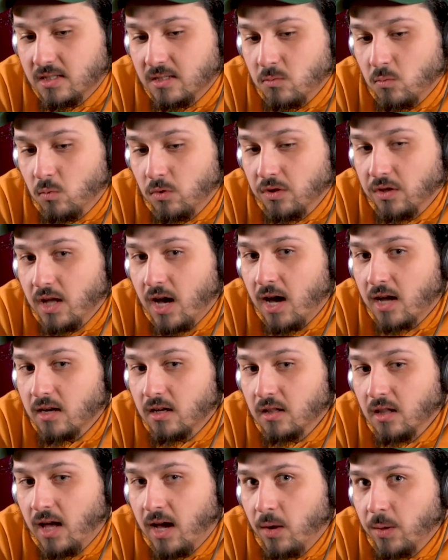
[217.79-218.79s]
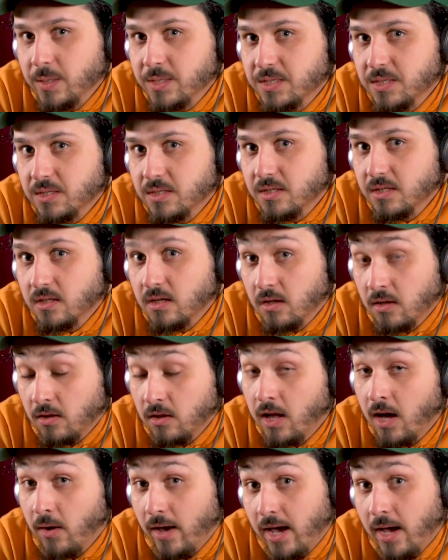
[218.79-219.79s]
will not allow
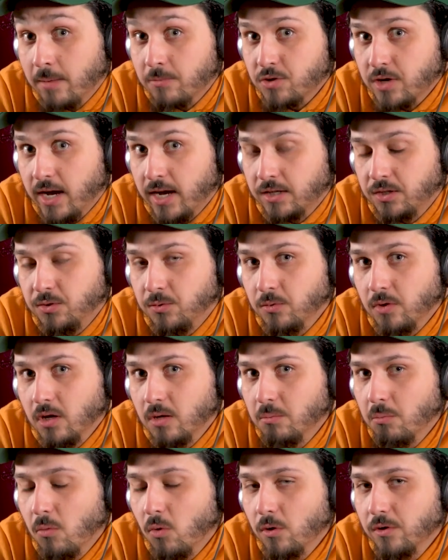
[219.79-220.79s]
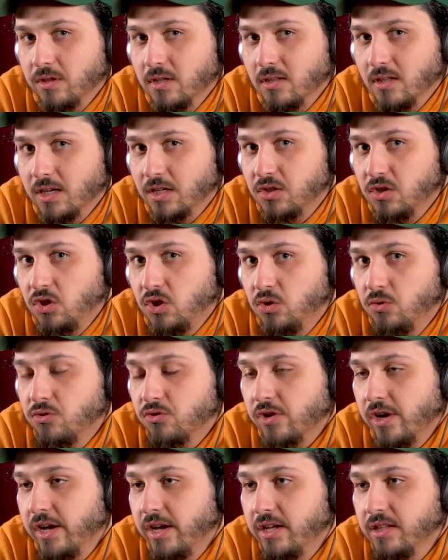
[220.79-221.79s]
Amtrak to run more than like 2
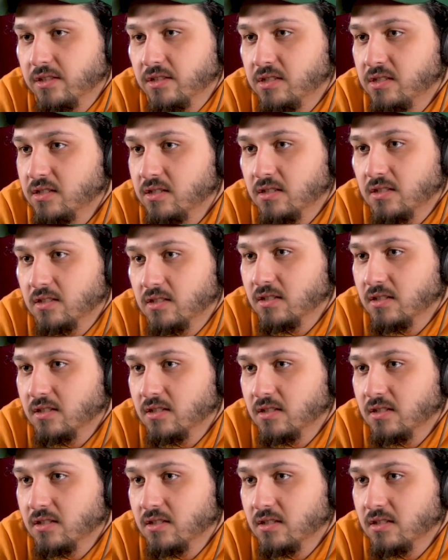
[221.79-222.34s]
trains